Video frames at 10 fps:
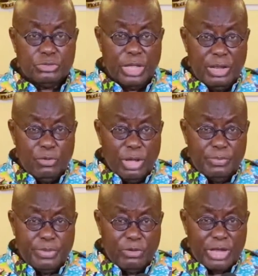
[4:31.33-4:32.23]
Should
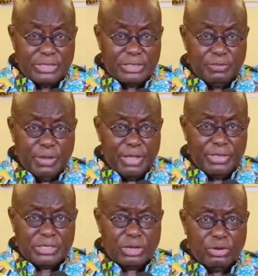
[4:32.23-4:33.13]
anyone be arrested
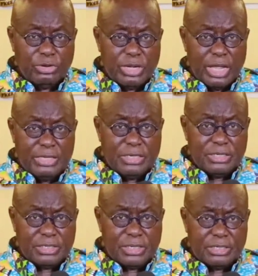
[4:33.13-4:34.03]
by the security
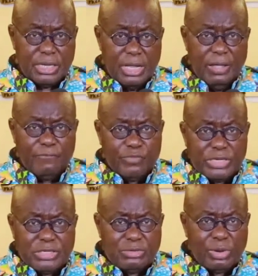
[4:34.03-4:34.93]
agencies
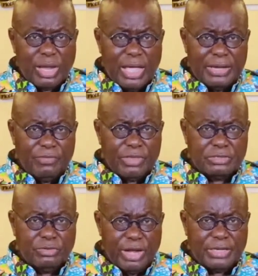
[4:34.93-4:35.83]
disregarding
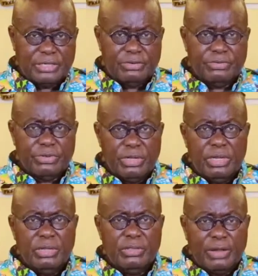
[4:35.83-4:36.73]
this directive,
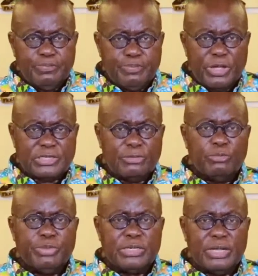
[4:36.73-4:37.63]
that person
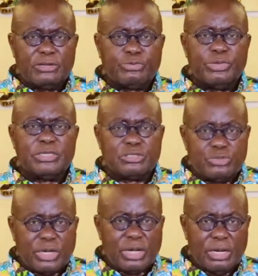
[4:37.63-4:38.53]
will be dealt with
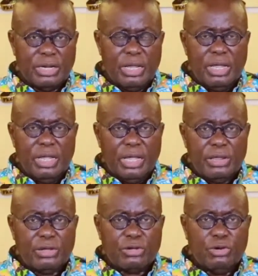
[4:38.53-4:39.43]
strictly
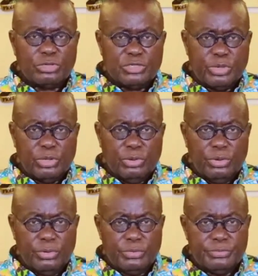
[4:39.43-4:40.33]
in accordance with
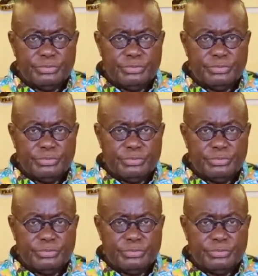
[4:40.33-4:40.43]
law.